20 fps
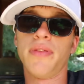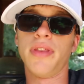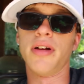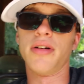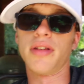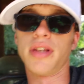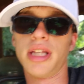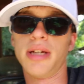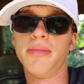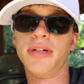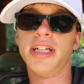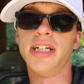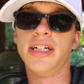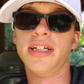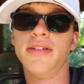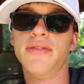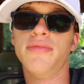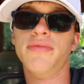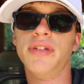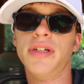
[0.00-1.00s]
their
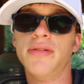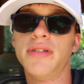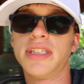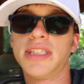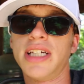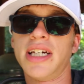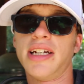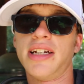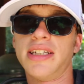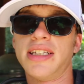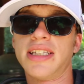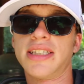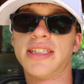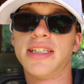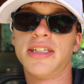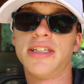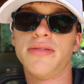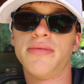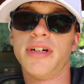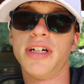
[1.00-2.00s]
limited view set on the
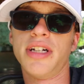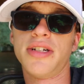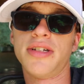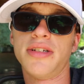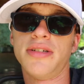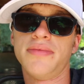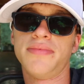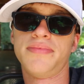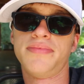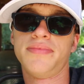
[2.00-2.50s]
situation